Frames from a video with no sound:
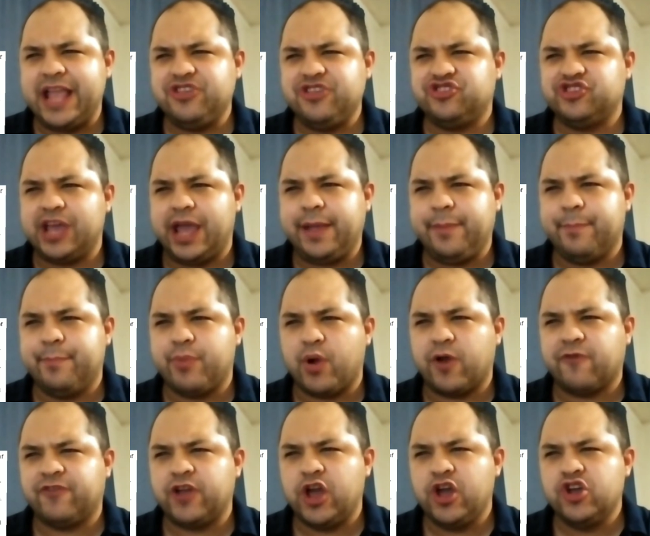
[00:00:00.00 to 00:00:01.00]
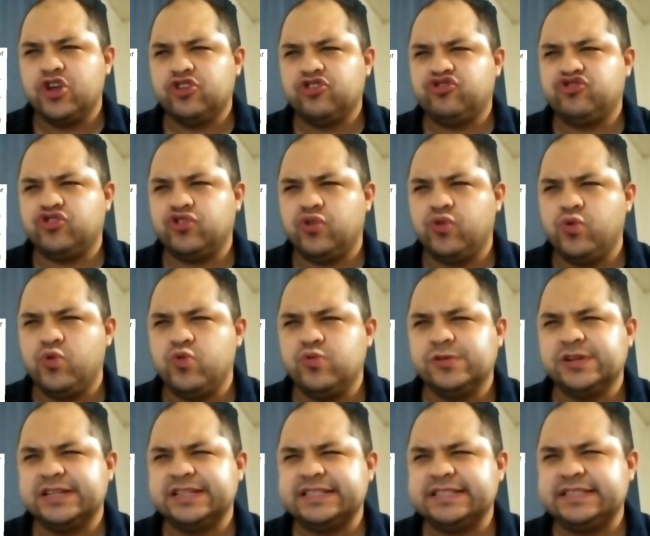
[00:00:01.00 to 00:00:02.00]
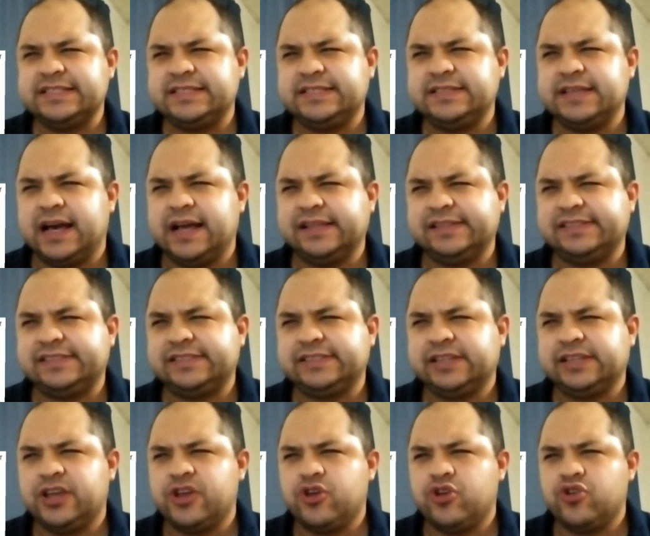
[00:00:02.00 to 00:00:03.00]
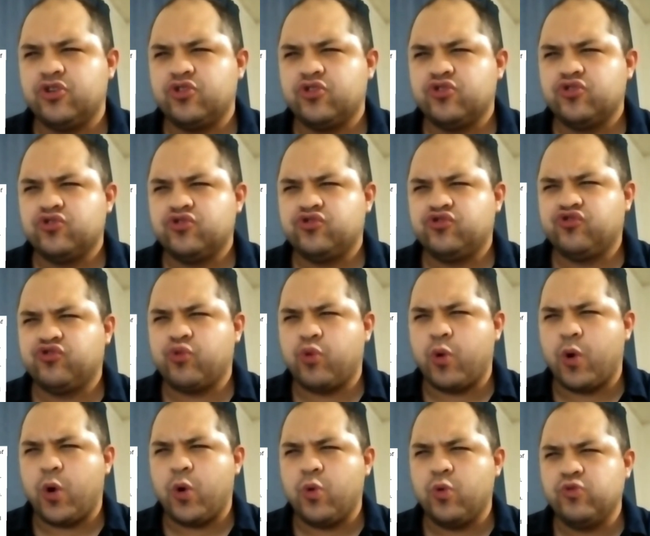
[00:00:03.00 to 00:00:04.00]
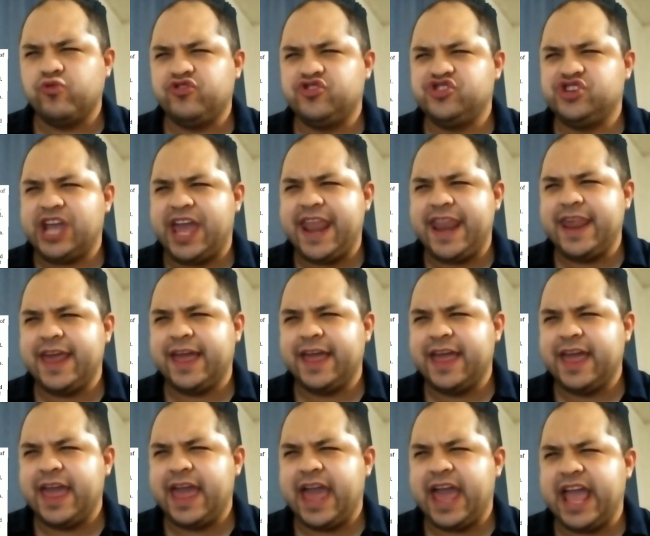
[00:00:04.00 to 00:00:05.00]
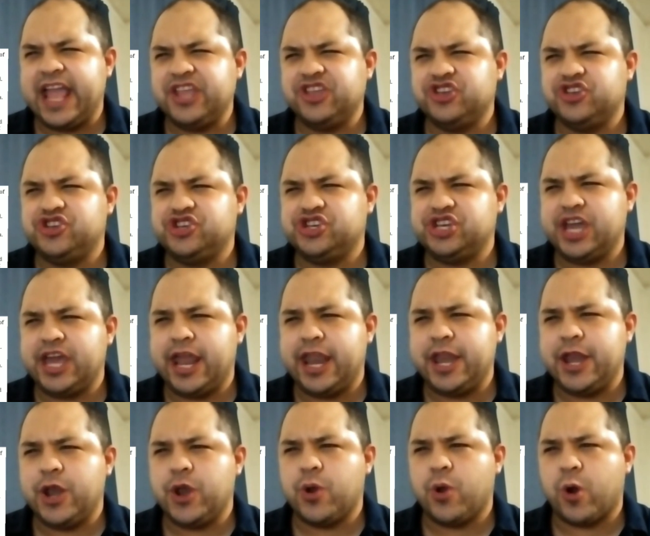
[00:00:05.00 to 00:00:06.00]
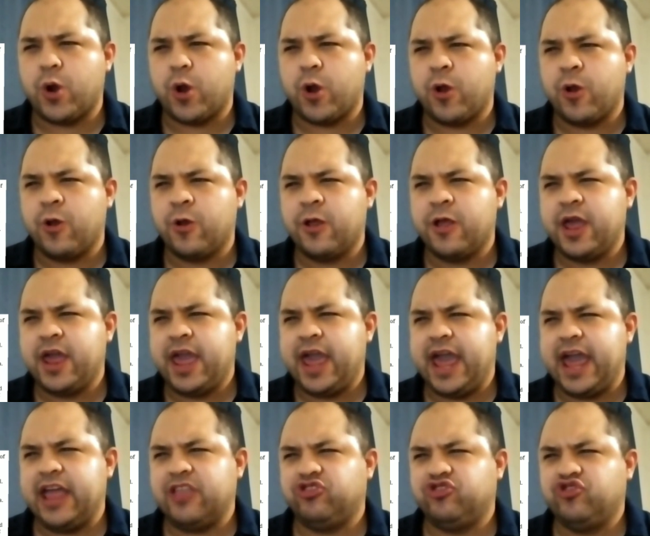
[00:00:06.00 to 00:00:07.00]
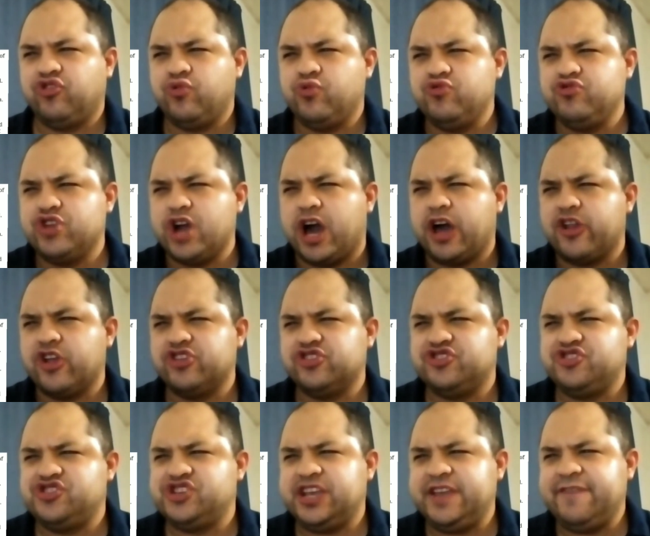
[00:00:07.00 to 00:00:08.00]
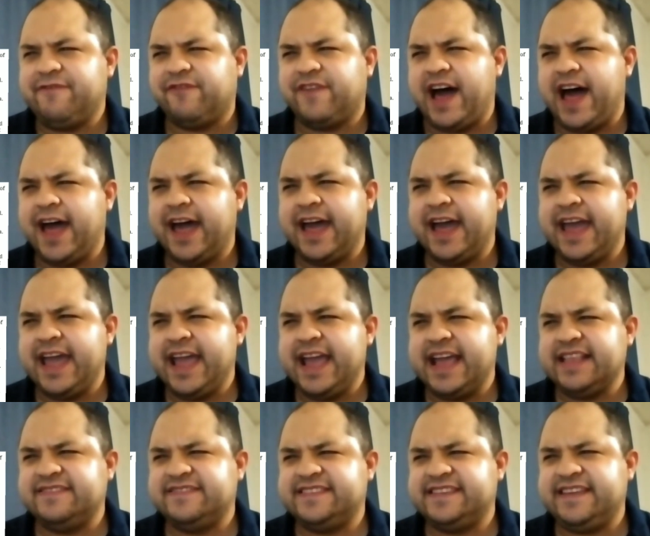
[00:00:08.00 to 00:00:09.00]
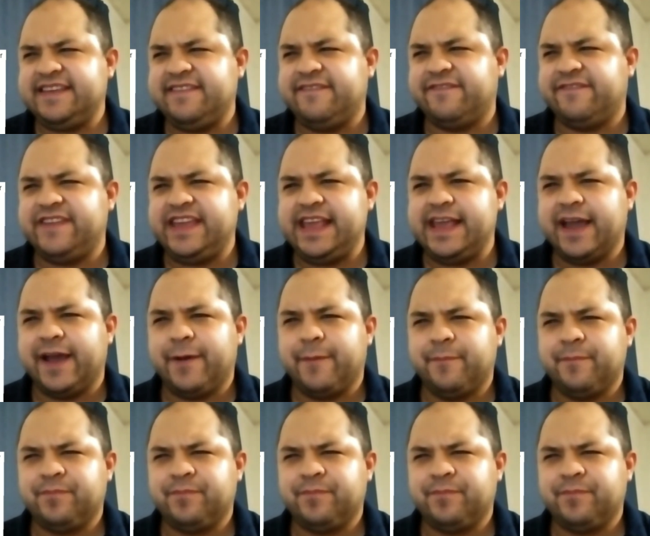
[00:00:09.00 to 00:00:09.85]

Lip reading: and Jane birthed 2 sons, Trojan and Jenner, and 2 daughters, Jipa and Tifi.